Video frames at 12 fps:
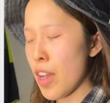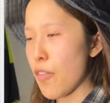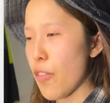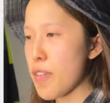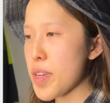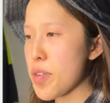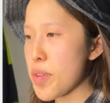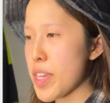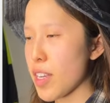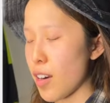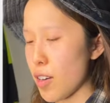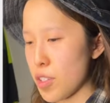Very
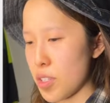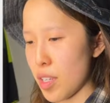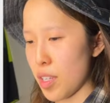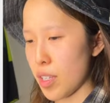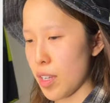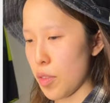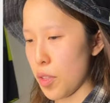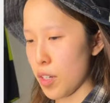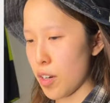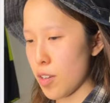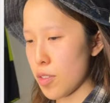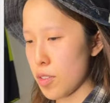unique art style here.
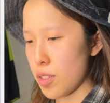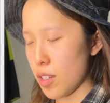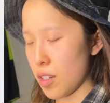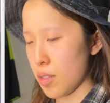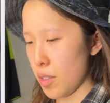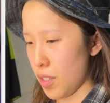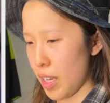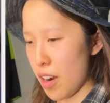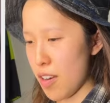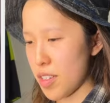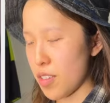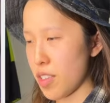The
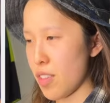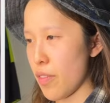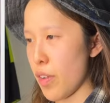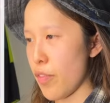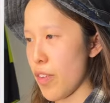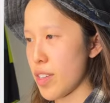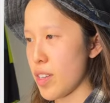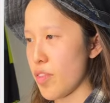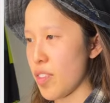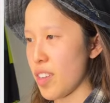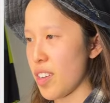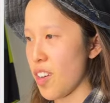characters here have a very
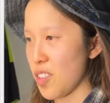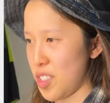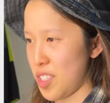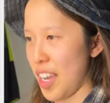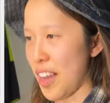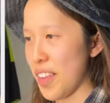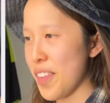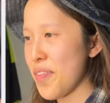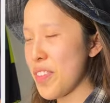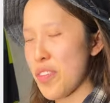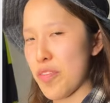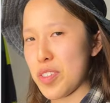different art style
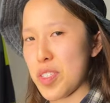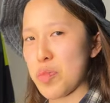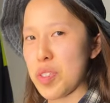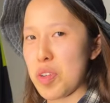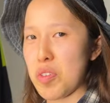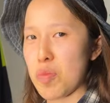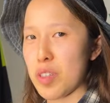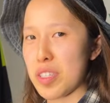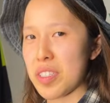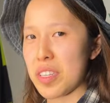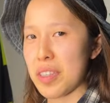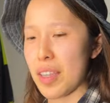versus what you normally
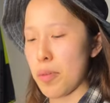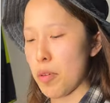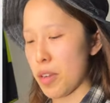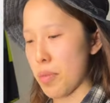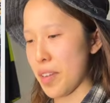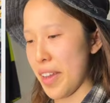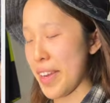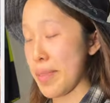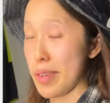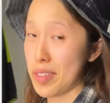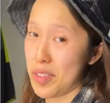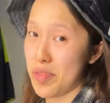see in the Pokemon
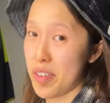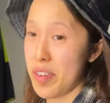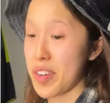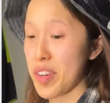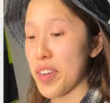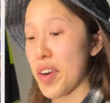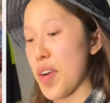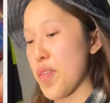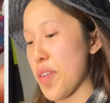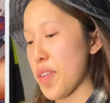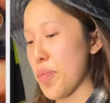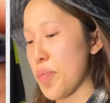anime. So very good art
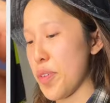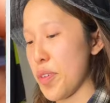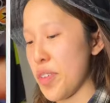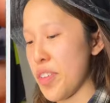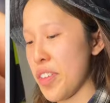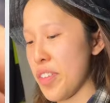rare to pull.